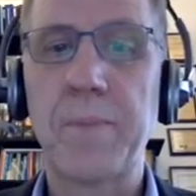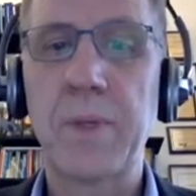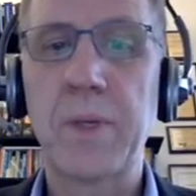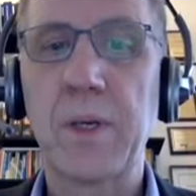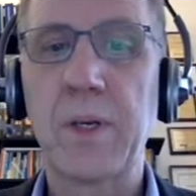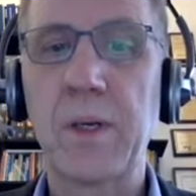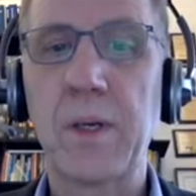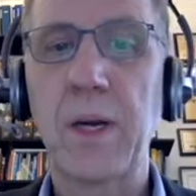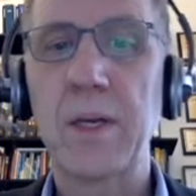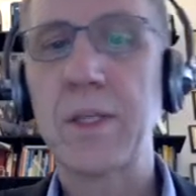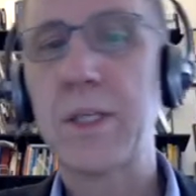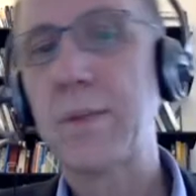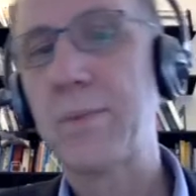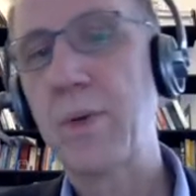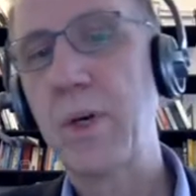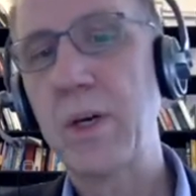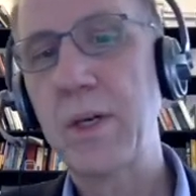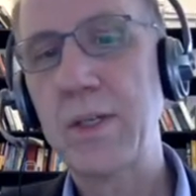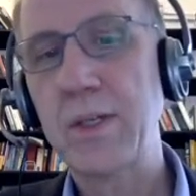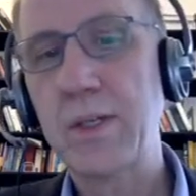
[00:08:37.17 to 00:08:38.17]
the
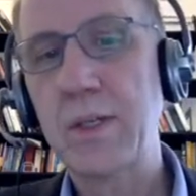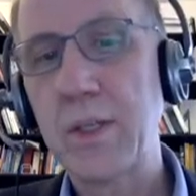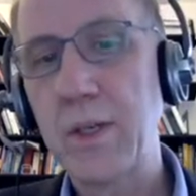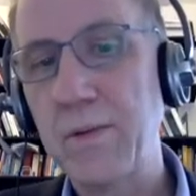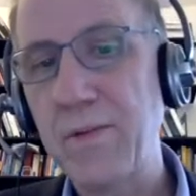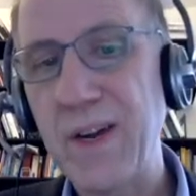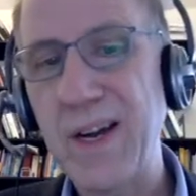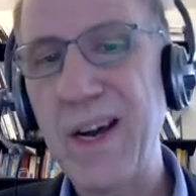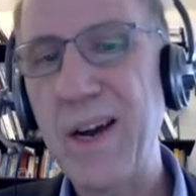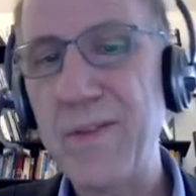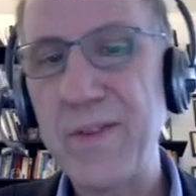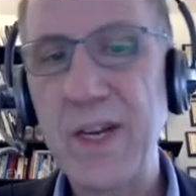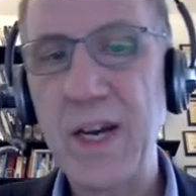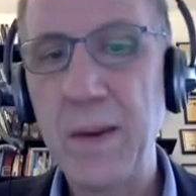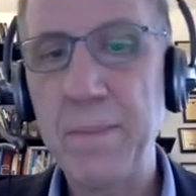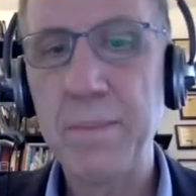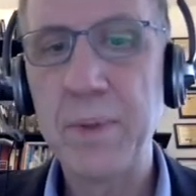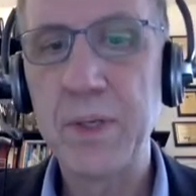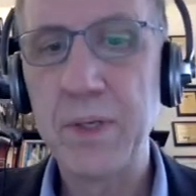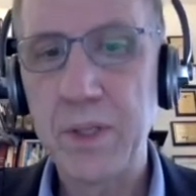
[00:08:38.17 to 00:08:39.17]
customer has survived
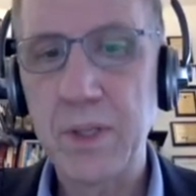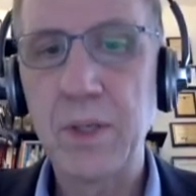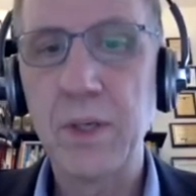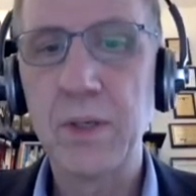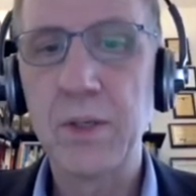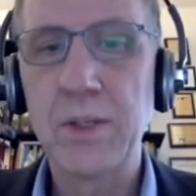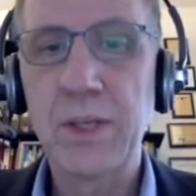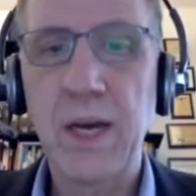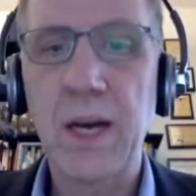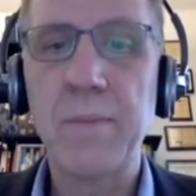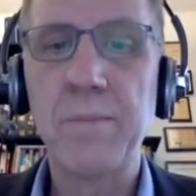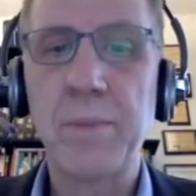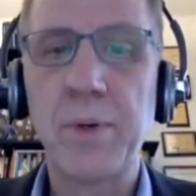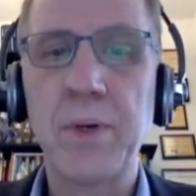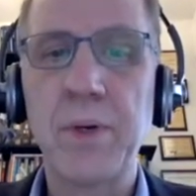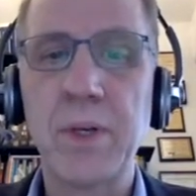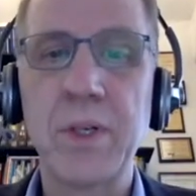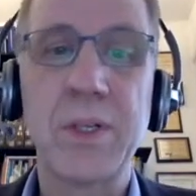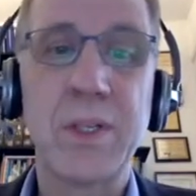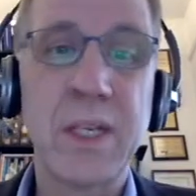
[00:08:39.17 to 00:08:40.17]
up until time
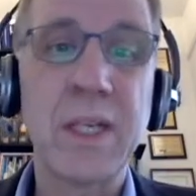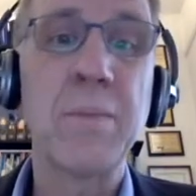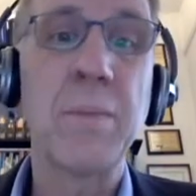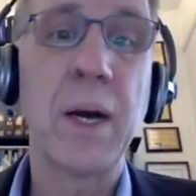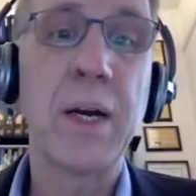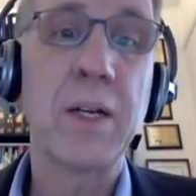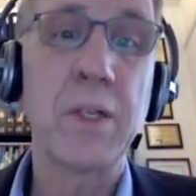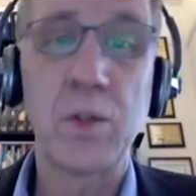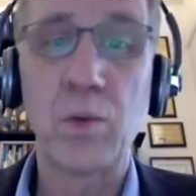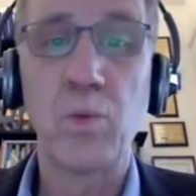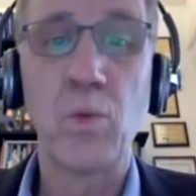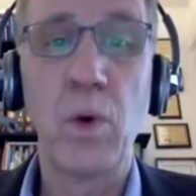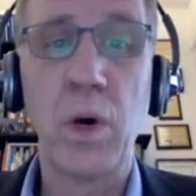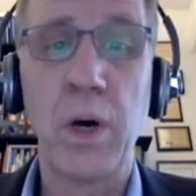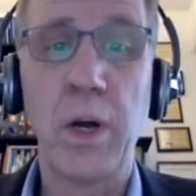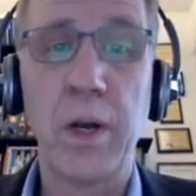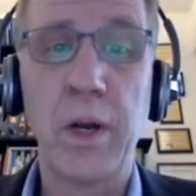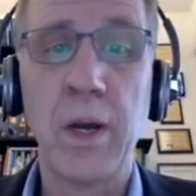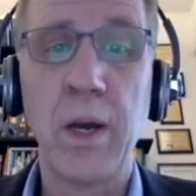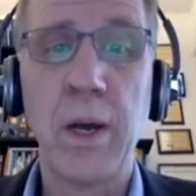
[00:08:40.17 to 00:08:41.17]
period
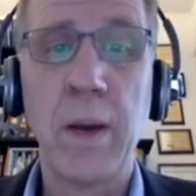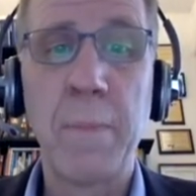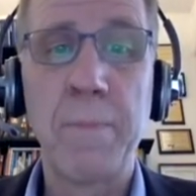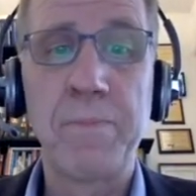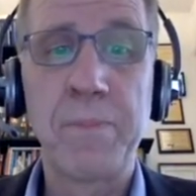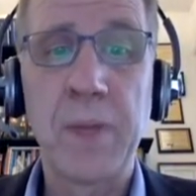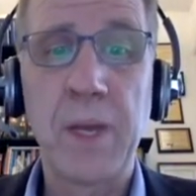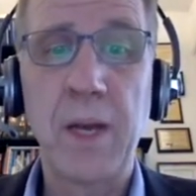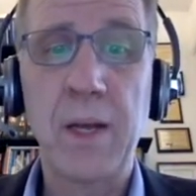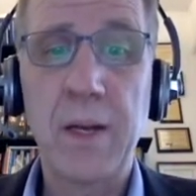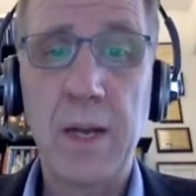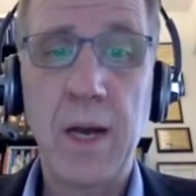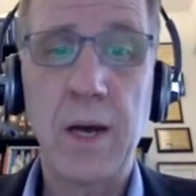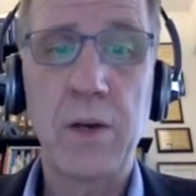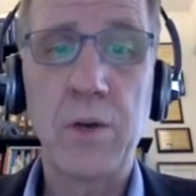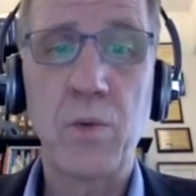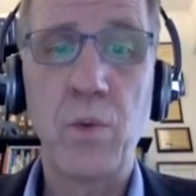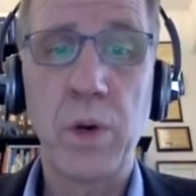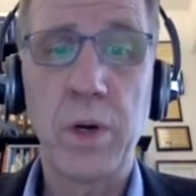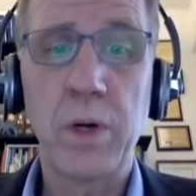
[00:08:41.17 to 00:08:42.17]
t-1, and
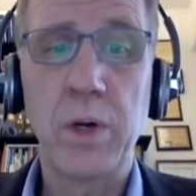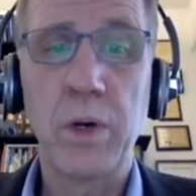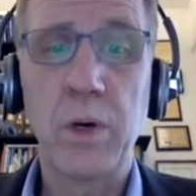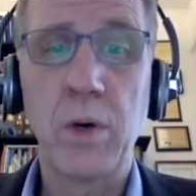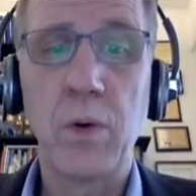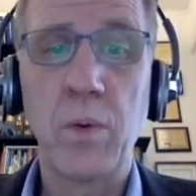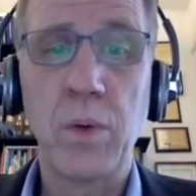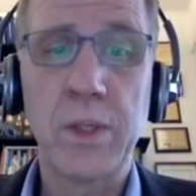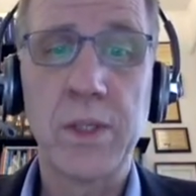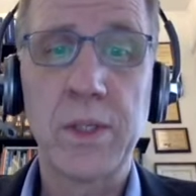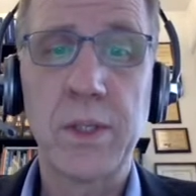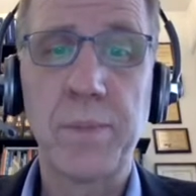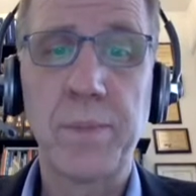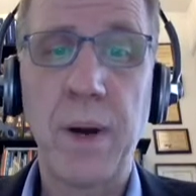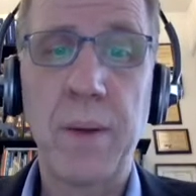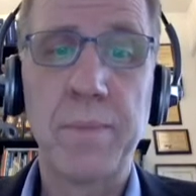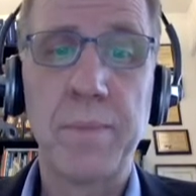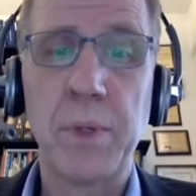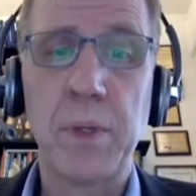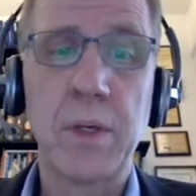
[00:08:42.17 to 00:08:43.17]
now you want to know what's the
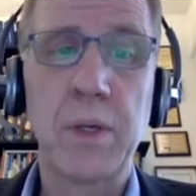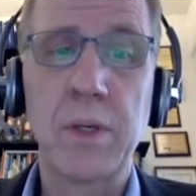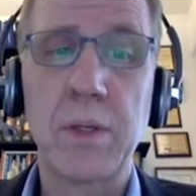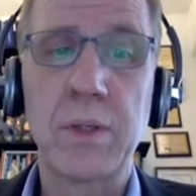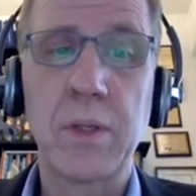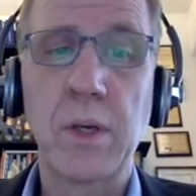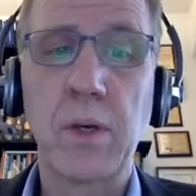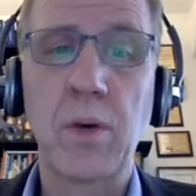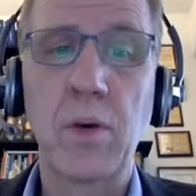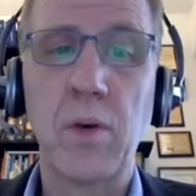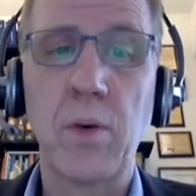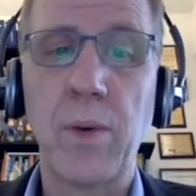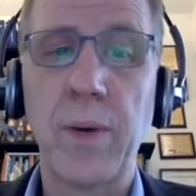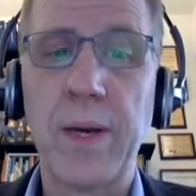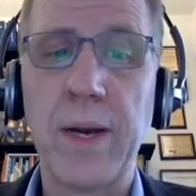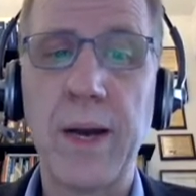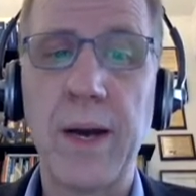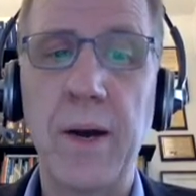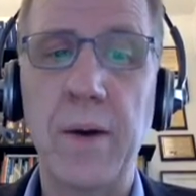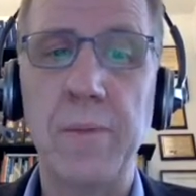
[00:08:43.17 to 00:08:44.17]
probability that they go
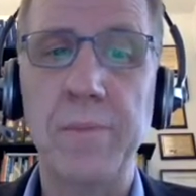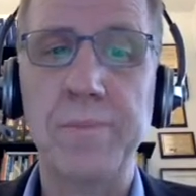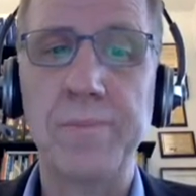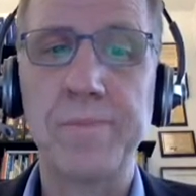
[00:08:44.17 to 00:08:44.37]
away now.